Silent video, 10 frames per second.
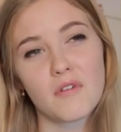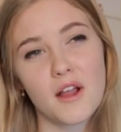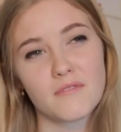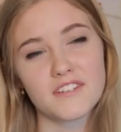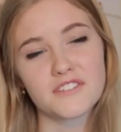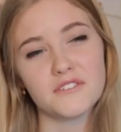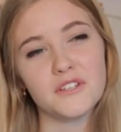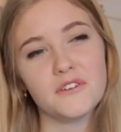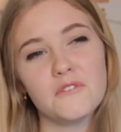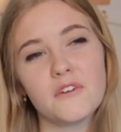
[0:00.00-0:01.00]
primary school
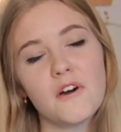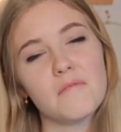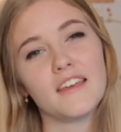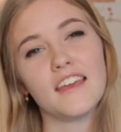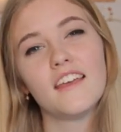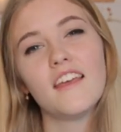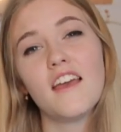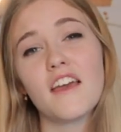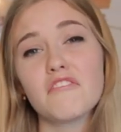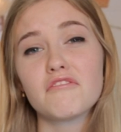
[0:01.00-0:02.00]
who got me
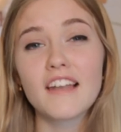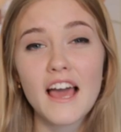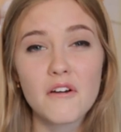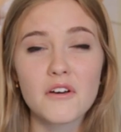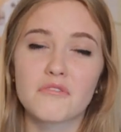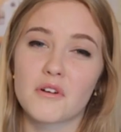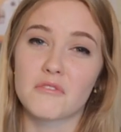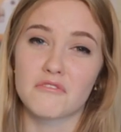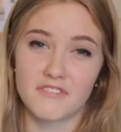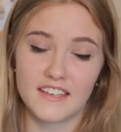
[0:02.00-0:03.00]
a flower from
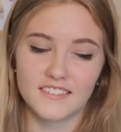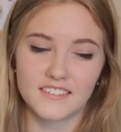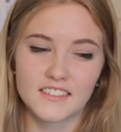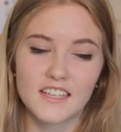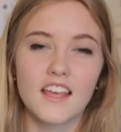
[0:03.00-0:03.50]
the field